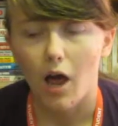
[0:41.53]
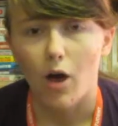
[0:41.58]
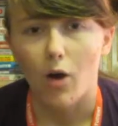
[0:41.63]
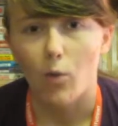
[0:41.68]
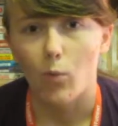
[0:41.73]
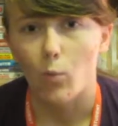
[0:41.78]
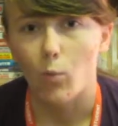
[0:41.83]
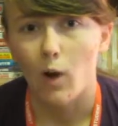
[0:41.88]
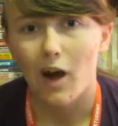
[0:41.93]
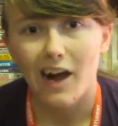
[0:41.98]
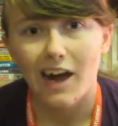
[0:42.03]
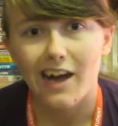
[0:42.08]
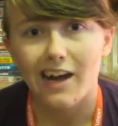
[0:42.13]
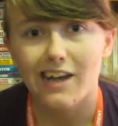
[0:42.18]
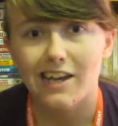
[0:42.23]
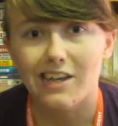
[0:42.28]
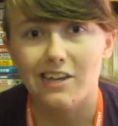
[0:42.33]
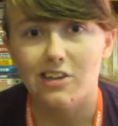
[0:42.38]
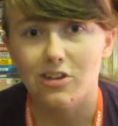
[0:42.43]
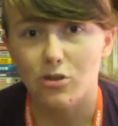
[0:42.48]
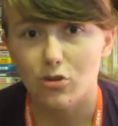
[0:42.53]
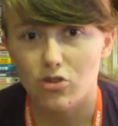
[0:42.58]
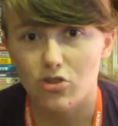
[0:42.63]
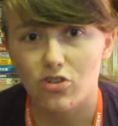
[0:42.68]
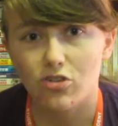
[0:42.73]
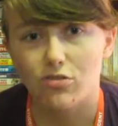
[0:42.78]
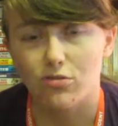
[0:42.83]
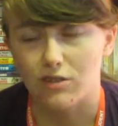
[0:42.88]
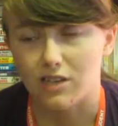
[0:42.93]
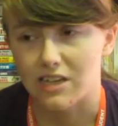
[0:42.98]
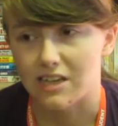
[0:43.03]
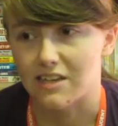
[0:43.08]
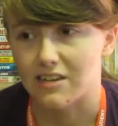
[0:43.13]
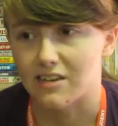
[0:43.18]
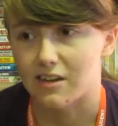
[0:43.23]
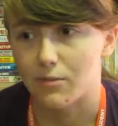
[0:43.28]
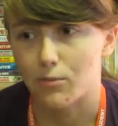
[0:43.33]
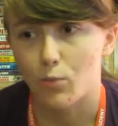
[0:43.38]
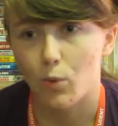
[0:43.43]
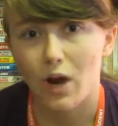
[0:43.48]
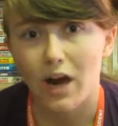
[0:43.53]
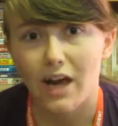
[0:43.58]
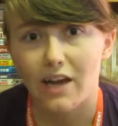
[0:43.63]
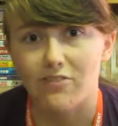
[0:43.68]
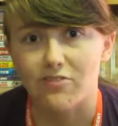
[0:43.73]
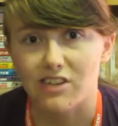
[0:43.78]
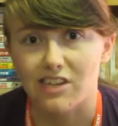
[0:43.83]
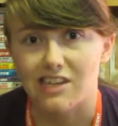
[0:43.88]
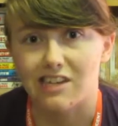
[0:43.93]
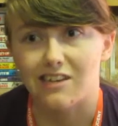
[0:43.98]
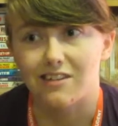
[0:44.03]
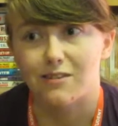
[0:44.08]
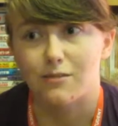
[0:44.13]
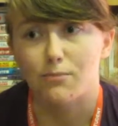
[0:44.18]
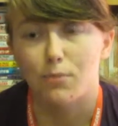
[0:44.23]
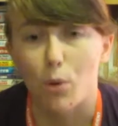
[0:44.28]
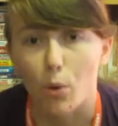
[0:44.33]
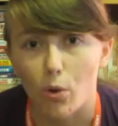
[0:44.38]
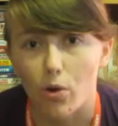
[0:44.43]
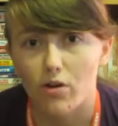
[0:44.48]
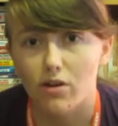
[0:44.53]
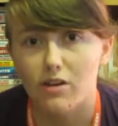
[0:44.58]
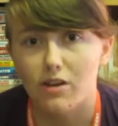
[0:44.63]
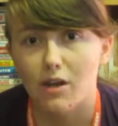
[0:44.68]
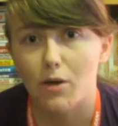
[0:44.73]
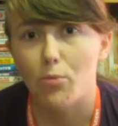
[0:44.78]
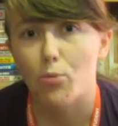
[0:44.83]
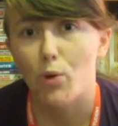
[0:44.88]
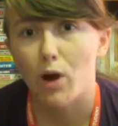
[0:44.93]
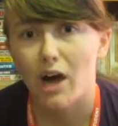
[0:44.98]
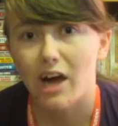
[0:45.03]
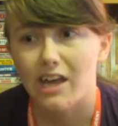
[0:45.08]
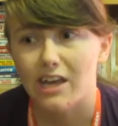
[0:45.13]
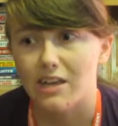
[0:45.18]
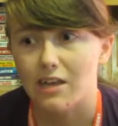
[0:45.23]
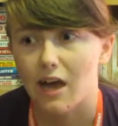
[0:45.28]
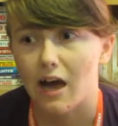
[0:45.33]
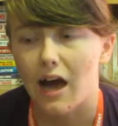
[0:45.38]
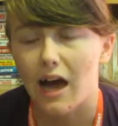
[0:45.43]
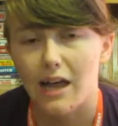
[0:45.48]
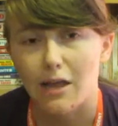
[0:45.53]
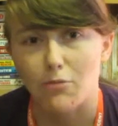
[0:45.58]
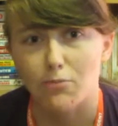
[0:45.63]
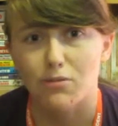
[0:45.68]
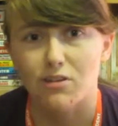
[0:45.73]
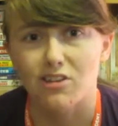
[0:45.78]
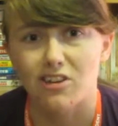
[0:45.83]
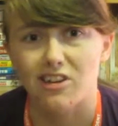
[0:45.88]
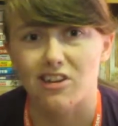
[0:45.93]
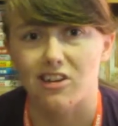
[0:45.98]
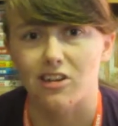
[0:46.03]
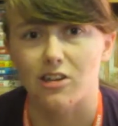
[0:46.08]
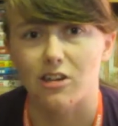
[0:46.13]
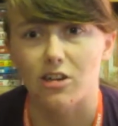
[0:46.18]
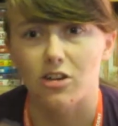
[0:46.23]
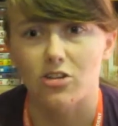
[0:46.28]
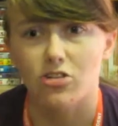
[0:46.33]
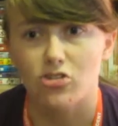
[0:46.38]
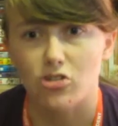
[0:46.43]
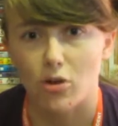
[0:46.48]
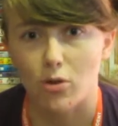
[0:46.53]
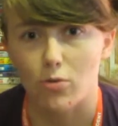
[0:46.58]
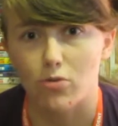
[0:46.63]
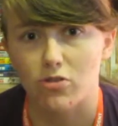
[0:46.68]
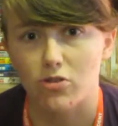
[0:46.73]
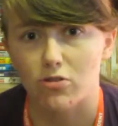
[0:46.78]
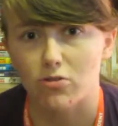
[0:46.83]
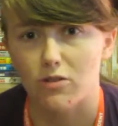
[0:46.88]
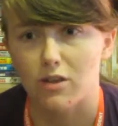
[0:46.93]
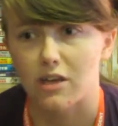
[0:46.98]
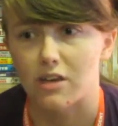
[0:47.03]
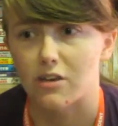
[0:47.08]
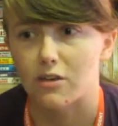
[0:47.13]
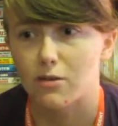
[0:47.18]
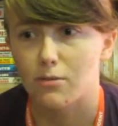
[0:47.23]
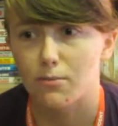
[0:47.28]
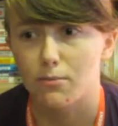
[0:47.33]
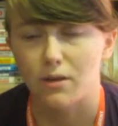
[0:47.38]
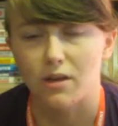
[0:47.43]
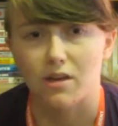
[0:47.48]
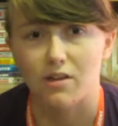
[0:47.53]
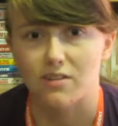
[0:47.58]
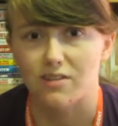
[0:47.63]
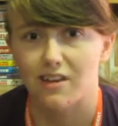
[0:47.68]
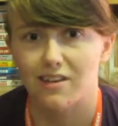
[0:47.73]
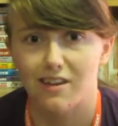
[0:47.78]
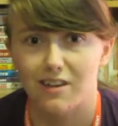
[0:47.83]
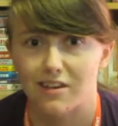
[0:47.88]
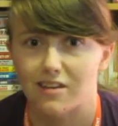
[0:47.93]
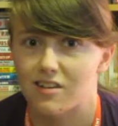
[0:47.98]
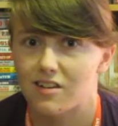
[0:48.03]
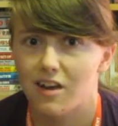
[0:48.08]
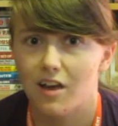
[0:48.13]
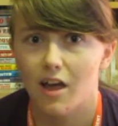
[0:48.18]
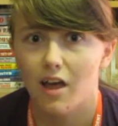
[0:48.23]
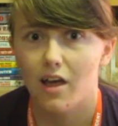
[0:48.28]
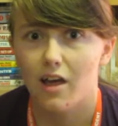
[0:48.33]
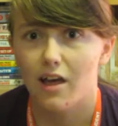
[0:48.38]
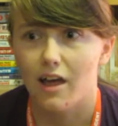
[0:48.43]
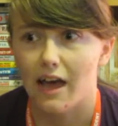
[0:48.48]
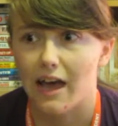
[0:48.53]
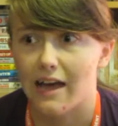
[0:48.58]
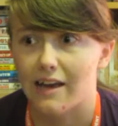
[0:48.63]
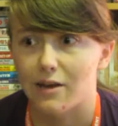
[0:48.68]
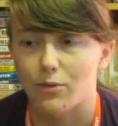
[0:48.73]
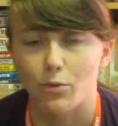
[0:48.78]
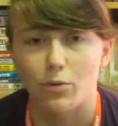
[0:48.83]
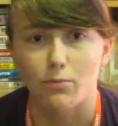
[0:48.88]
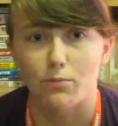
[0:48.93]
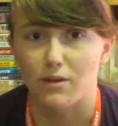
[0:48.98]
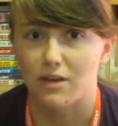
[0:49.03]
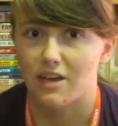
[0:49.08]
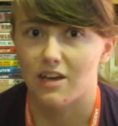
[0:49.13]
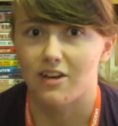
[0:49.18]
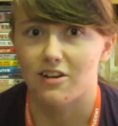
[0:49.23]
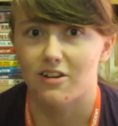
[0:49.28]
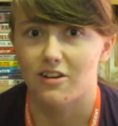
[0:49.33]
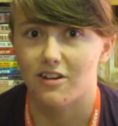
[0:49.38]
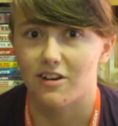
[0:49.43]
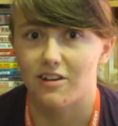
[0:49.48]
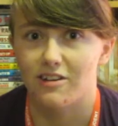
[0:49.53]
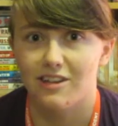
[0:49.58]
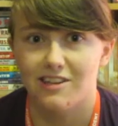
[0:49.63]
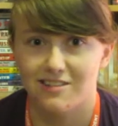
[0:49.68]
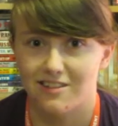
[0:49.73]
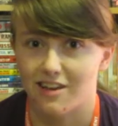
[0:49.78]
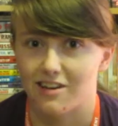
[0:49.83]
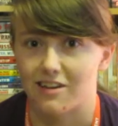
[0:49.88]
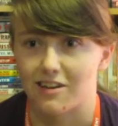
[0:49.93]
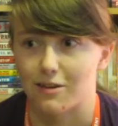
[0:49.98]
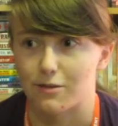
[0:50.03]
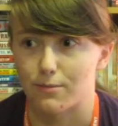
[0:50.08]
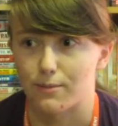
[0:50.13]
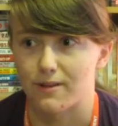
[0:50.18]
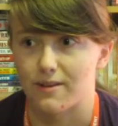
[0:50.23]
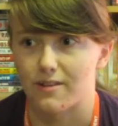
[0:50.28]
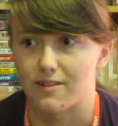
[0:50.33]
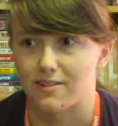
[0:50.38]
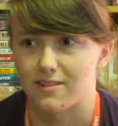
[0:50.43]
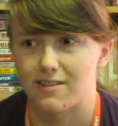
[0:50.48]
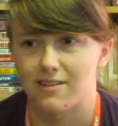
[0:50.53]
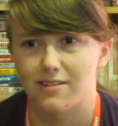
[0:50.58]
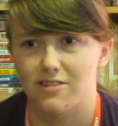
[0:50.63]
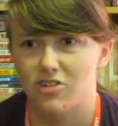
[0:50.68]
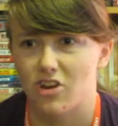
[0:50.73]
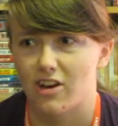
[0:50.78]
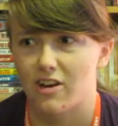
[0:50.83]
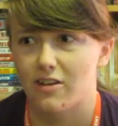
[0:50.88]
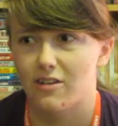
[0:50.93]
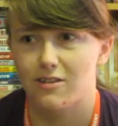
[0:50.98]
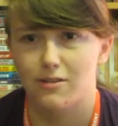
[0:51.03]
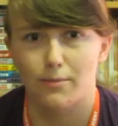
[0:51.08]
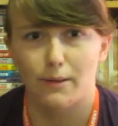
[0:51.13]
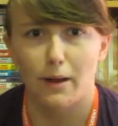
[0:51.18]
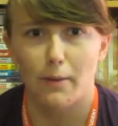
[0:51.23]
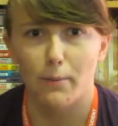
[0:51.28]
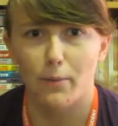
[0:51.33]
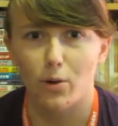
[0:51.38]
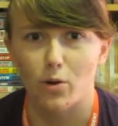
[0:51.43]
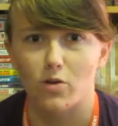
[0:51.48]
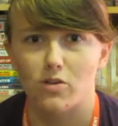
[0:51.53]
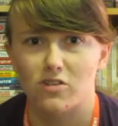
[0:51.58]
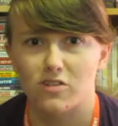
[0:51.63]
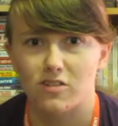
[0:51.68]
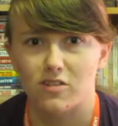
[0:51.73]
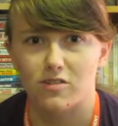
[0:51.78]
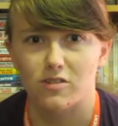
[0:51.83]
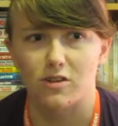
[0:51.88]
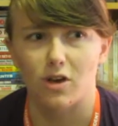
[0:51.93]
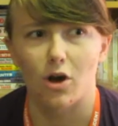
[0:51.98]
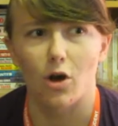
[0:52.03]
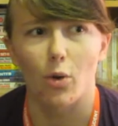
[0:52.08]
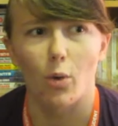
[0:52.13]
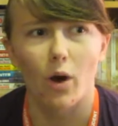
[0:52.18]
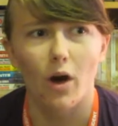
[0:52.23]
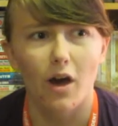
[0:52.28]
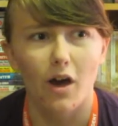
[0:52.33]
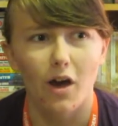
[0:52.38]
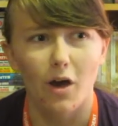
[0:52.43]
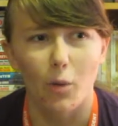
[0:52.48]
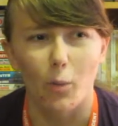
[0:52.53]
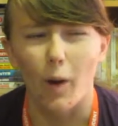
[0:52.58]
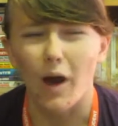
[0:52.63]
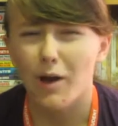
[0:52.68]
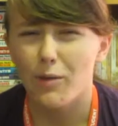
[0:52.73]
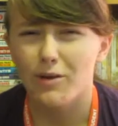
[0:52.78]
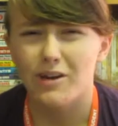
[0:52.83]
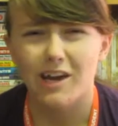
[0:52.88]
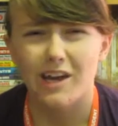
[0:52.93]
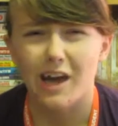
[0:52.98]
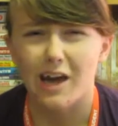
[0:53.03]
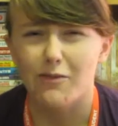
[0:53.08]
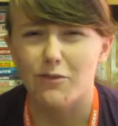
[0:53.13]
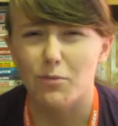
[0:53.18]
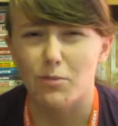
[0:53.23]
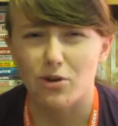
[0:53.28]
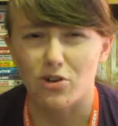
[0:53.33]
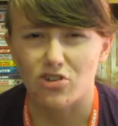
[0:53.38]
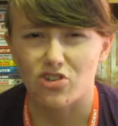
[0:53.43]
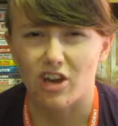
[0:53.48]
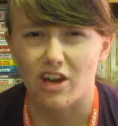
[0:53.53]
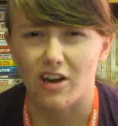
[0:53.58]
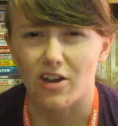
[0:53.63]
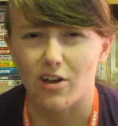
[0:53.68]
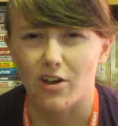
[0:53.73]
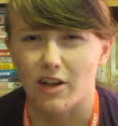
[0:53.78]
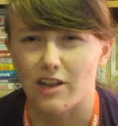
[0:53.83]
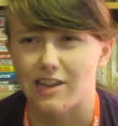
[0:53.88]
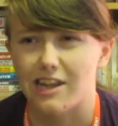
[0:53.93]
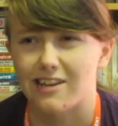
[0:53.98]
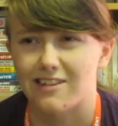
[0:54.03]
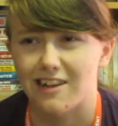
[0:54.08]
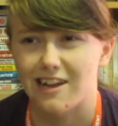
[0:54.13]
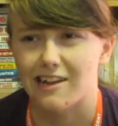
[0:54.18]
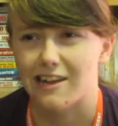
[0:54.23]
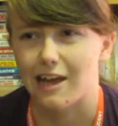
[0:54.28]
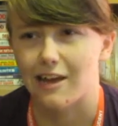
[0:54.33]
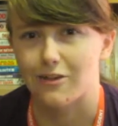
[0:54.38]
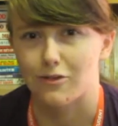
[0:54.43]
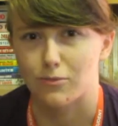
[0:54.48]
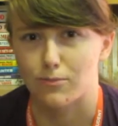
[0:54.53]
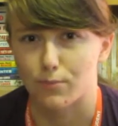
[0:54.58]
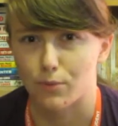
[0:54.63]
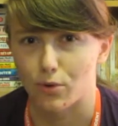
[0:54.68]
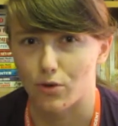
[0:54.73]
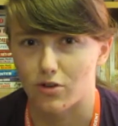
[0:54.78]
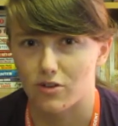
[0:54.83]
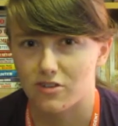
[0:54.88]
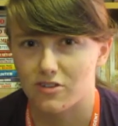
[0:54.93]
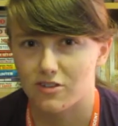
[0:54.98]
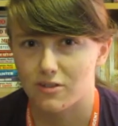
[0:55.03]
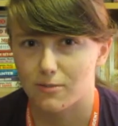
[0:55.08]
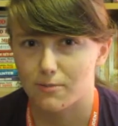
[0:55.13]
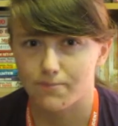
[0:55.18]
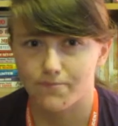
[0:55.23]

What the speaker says: why you should read and why reading is important and why I in particular chose to read, because I did. And I wouldn't be here unless I did, because this channel is about books. So why would I have a book channel unless I liked books?